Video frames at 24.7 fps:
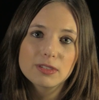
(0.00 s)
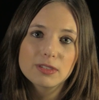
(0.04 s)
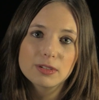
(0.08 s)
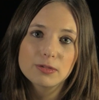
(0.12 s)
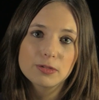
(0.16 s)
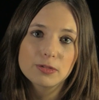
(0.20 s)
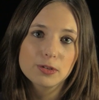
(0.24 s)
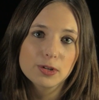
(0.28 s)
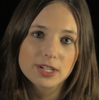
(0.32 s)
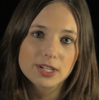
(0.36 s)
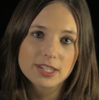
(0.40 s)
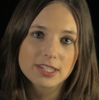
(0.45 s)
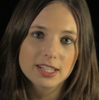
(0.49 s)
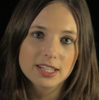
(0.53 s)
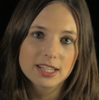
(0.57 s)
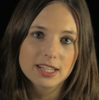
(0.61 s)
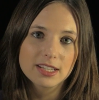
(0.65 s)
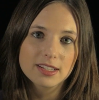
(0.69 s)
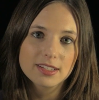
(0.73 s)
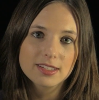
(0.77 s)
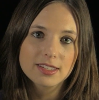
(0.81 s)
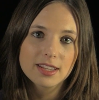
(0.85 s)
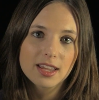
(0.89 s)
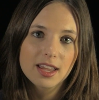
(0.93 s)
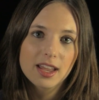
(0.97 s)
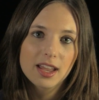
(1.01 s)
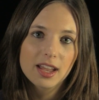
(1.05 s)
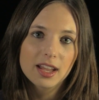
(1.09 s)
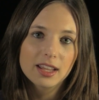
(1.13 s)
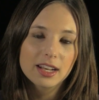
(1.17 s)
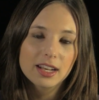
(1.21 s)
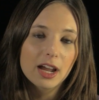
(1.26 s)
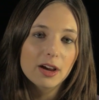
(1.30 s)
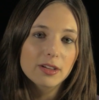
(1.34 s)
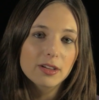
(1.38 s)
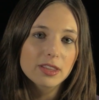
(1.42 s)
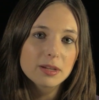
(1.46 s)
the four Cs
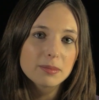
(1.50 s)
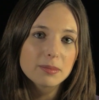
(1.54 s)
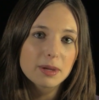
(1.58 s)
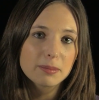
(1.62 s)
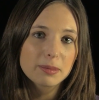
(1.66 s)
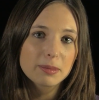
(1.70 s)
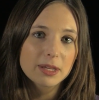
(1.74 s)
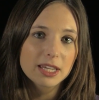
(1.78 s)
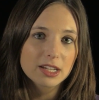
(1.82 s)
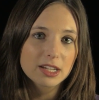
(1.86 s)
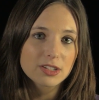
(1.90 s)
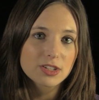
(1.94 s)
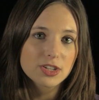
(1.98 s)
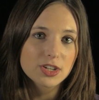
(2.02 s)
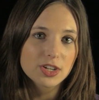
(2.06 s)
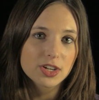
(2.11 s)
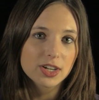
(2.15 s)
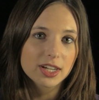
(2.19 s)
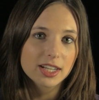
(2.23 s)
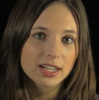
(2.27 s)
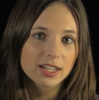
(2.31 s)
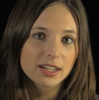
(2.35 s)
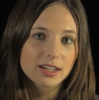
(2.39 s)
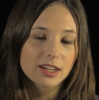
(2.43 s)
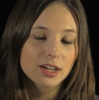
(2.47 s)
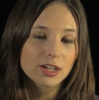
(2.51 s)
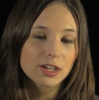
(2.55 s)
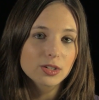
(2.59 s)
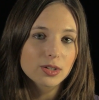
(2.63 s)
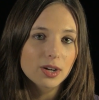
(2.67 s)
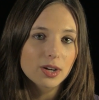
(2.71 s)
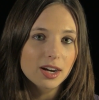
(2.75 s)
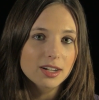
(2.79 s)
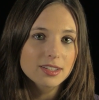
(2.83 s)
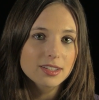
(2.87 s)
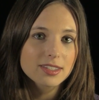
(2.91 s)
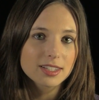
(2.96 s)
and how they may be integrated
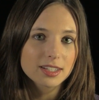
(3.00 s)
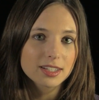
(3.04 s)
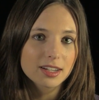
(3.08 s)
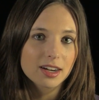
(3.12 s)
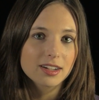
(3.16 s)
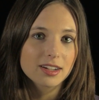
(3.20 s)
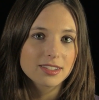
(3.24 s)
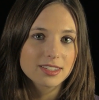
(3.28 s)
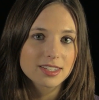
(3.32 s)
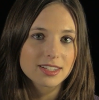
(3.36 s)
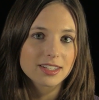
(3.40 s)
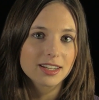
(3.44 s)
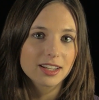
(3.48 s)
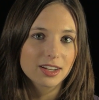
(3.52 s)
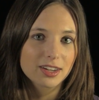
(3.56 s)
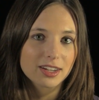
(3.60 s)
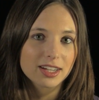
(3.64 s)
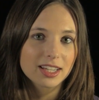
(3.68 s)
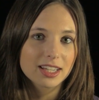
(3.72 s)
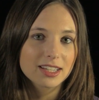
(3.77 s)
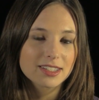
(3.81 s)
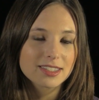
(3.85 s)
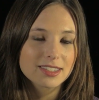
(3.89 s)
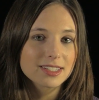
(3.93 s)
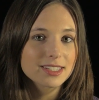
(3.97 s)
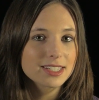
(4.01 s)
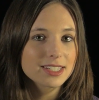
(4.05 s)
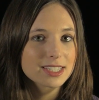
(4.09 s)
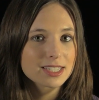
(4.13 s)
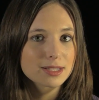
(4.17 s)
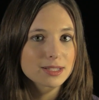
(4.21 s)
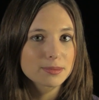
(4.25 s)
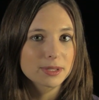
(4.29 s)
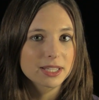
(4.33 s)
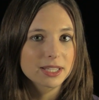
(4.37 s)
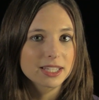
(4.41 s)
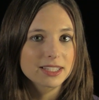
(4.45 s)
across the content areas and
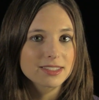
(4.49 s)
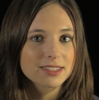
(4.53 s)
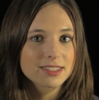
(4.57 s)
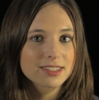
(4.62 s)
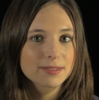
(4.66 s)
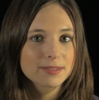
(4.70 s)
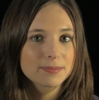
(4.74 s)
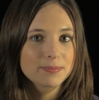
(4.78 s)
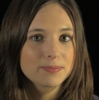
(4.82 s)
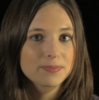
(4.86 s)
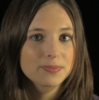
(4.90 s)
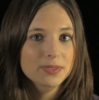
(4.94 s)
disciplines.